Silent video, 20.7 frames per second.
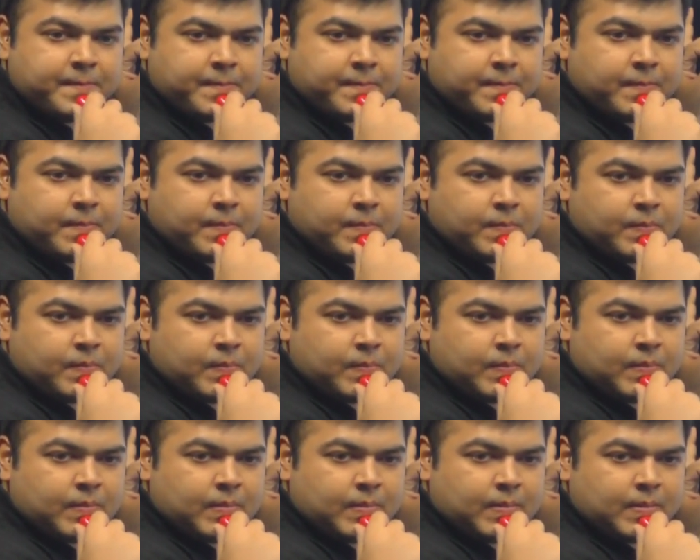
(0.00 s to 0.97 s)

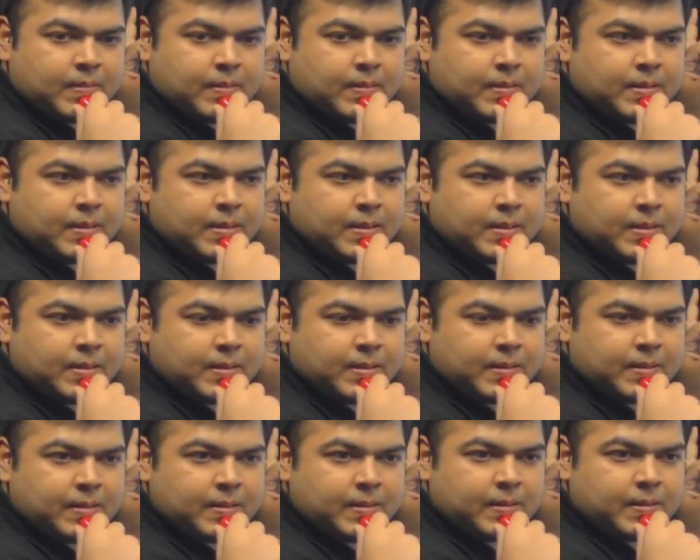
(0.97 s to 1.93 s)

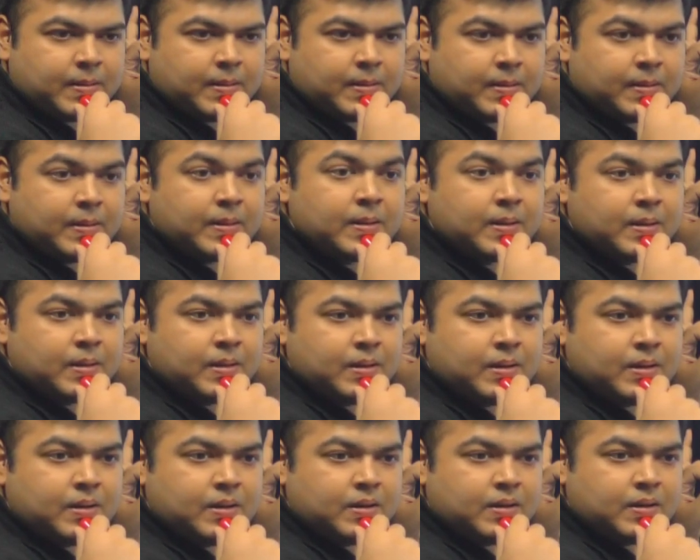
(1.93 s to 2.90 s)
Nothing is said.